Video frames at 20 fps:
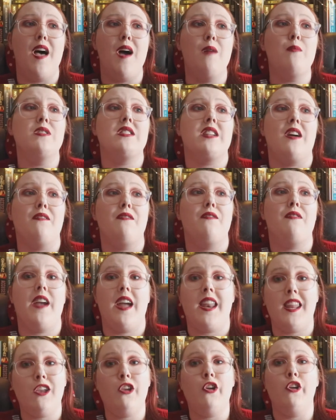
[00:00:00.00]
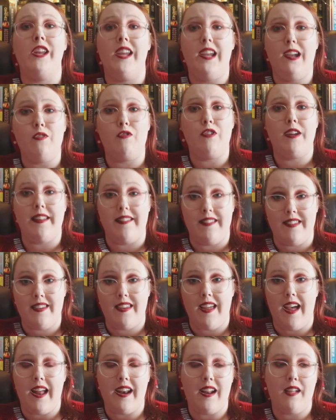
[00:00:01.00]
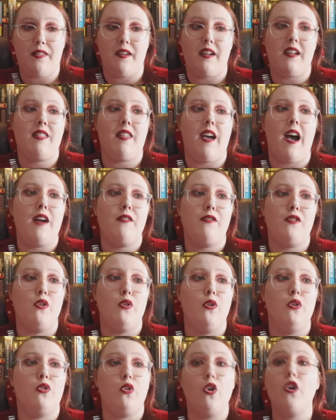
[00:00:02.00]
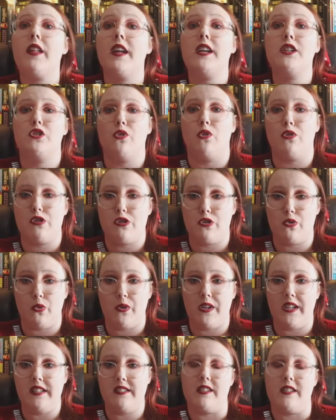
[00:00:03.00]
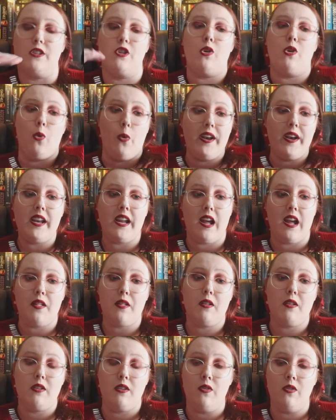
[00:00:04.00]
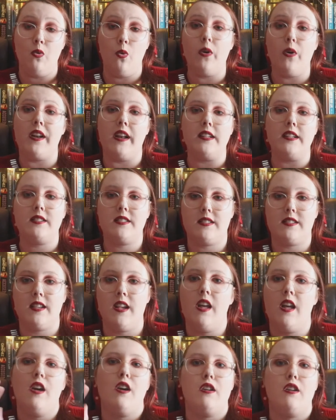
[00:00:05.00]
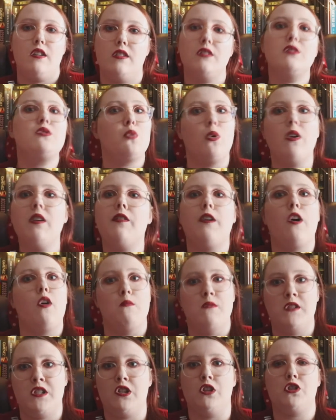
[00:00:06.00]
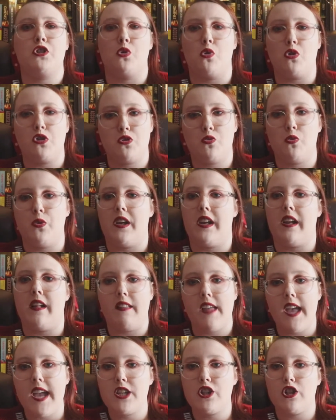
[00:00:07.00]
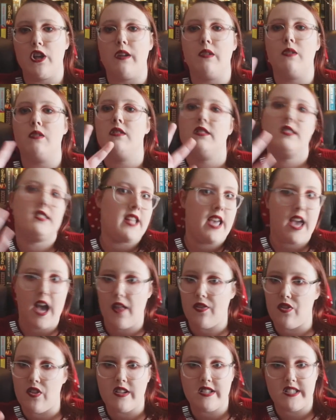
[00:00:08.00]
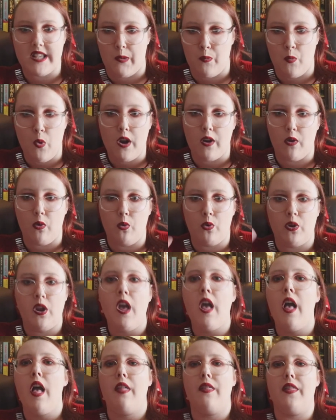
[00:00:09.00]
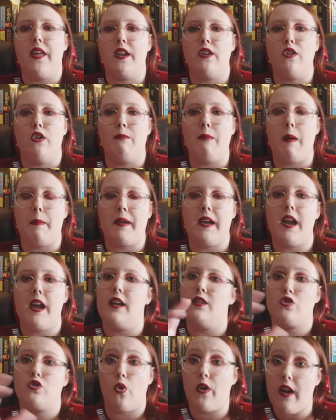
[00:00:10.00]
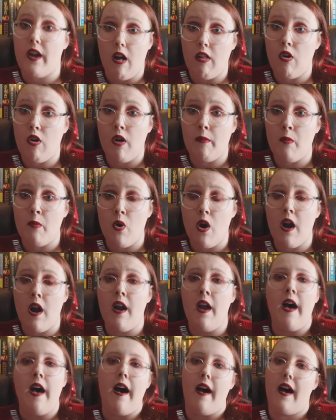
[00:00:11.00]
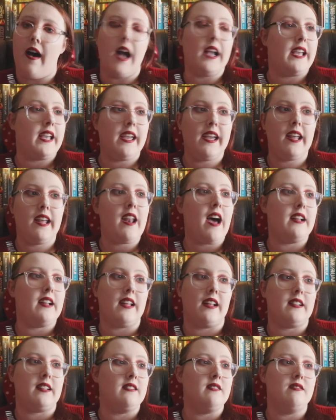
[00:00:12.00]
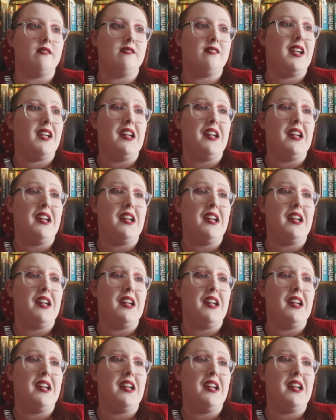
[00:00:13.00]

it was a very unique read, and I think that if you do like short stories and you go into it knowing it's sort of almost a short story collection set in the same world, then you'll maybe enjoy it a lot more. Again, I didn't